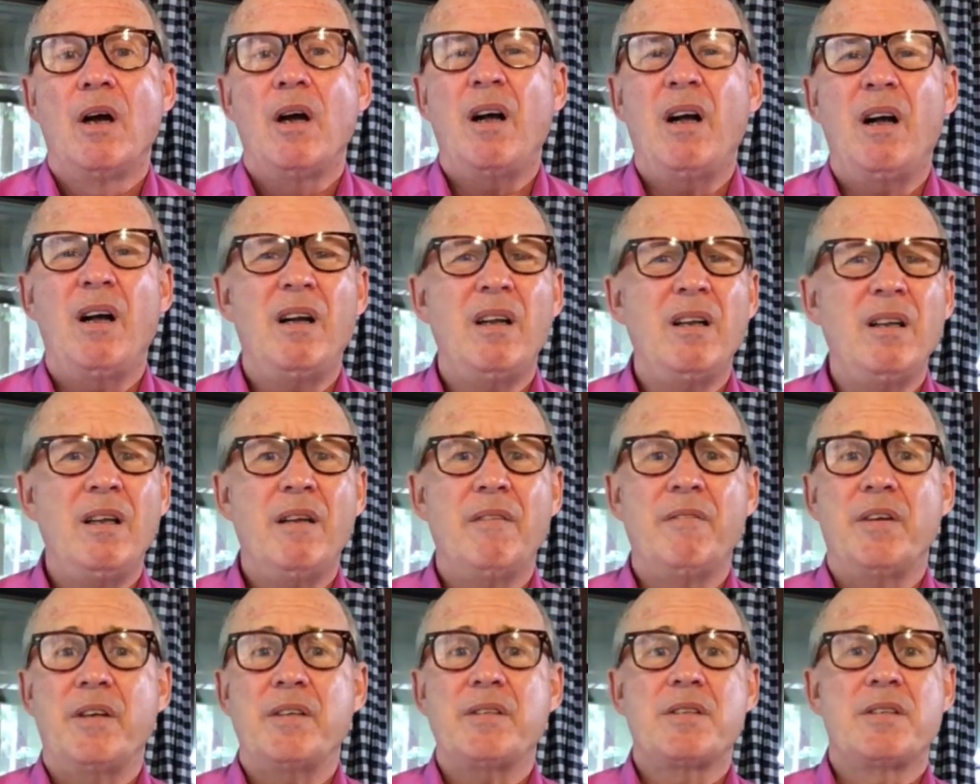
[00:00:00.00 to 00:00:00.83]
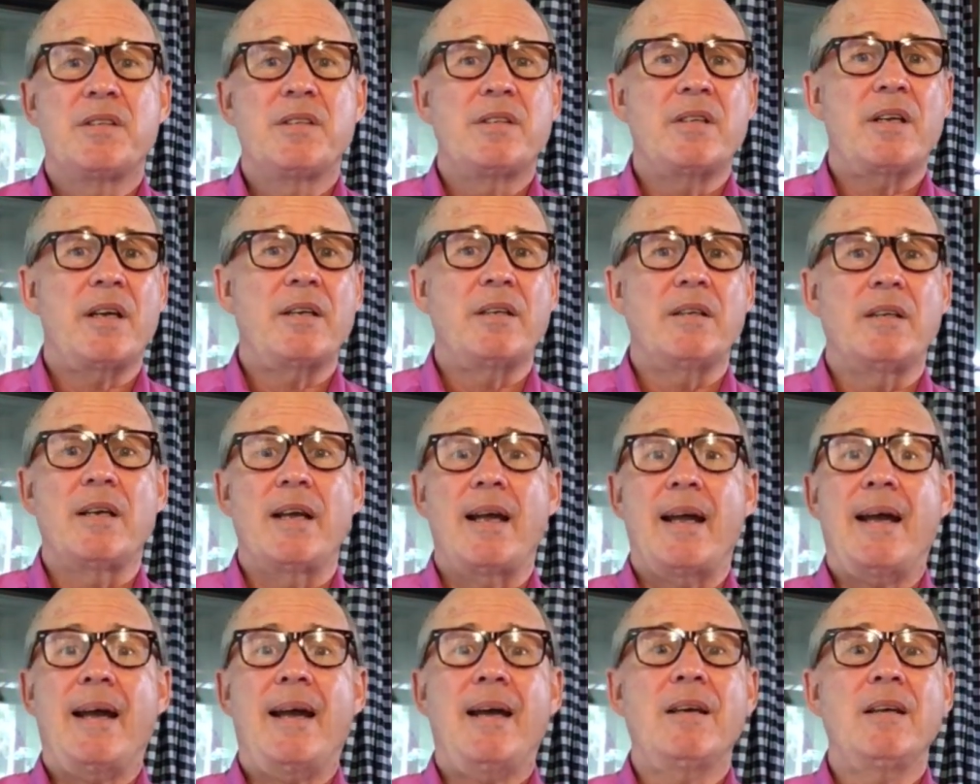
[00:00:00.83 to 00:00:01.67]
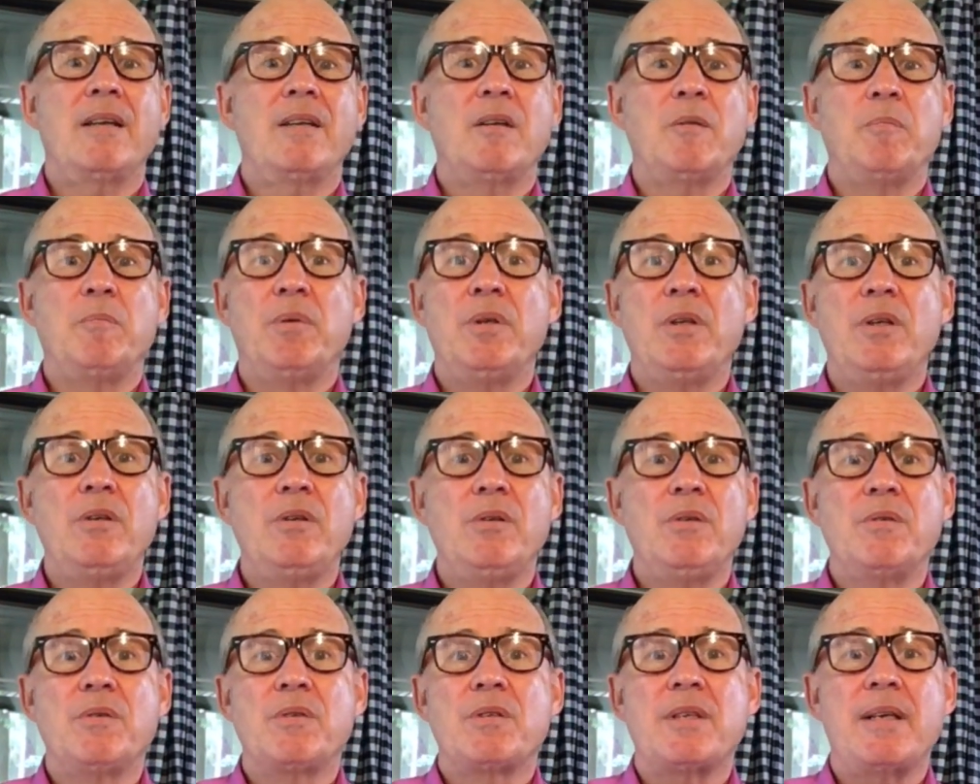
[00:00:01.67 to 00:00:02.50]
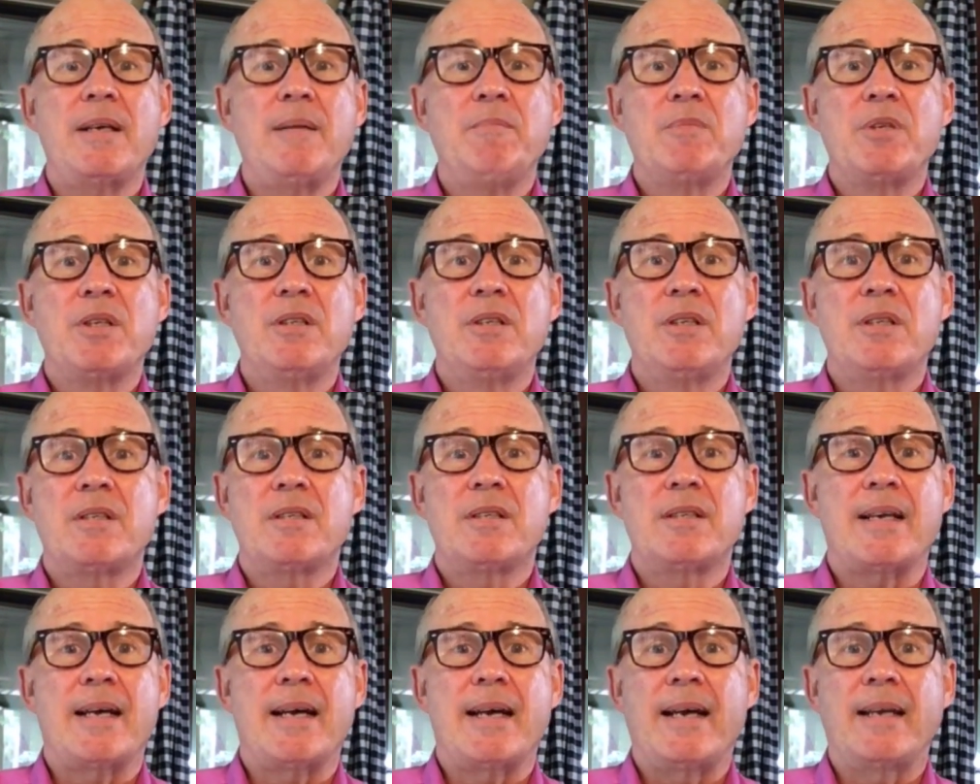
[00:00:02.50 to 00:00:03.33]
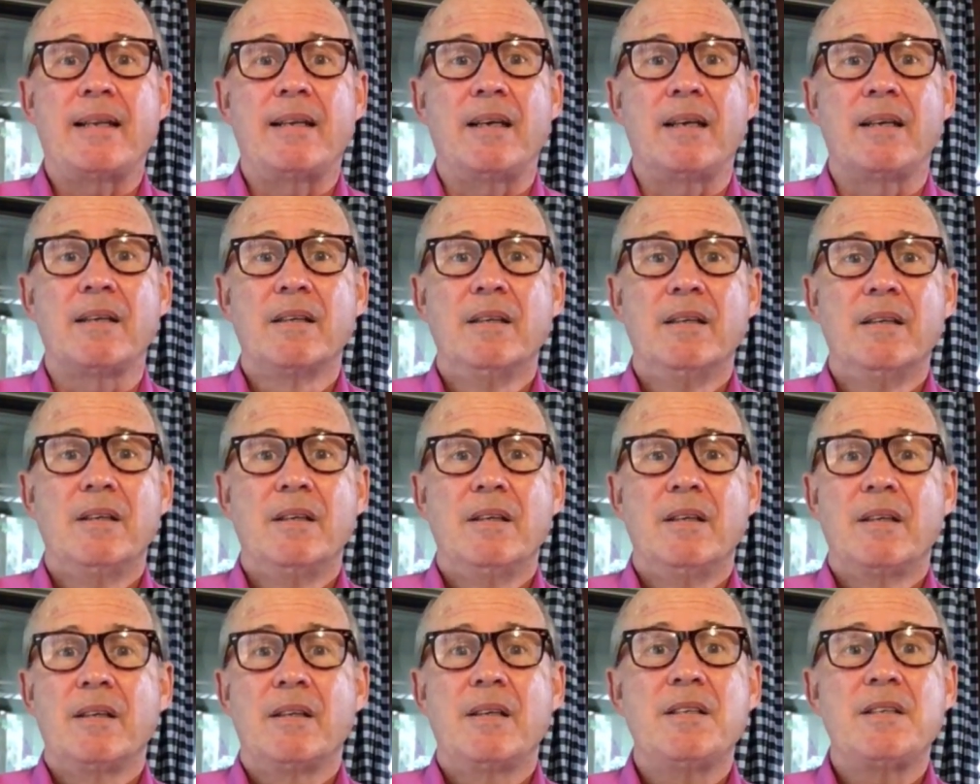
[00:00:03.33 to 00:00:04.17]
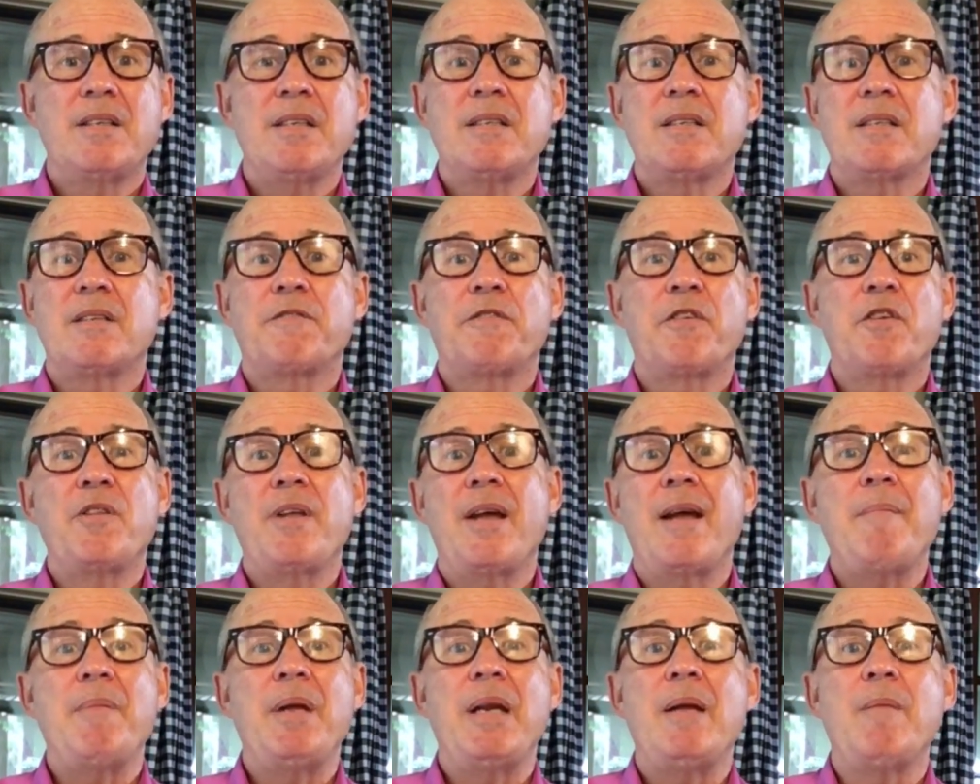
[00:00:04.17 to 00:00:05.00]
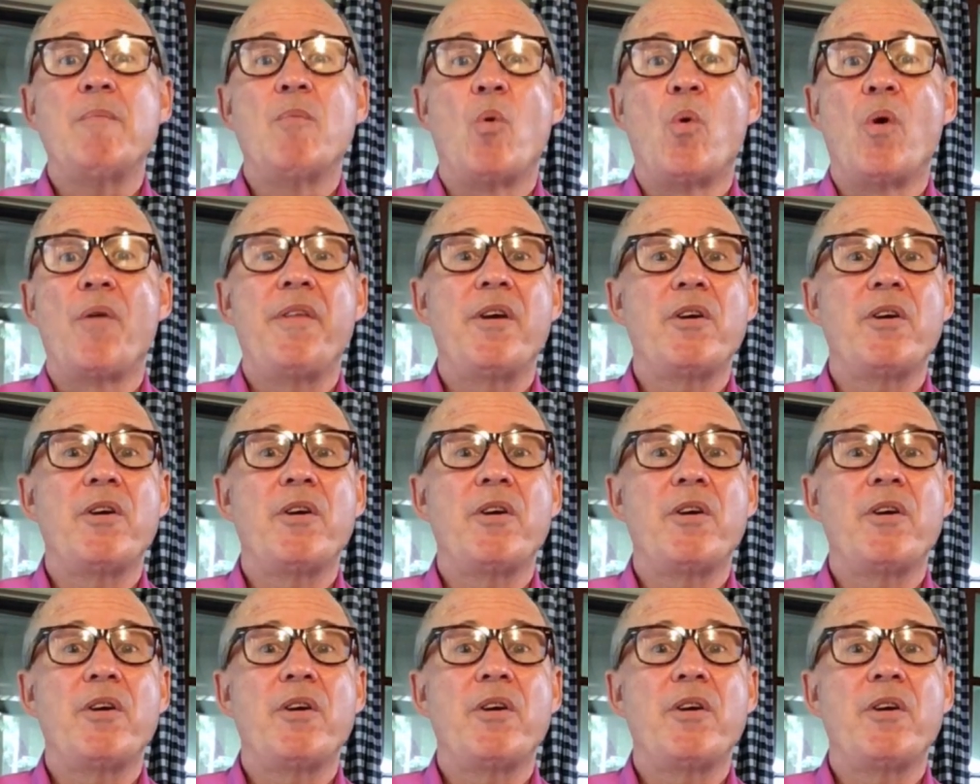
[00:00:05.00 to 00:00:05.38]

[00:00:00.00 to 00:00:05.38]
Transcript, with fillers: all of a sudden, out of the blue, seemed to decide that this isn't for them anymore.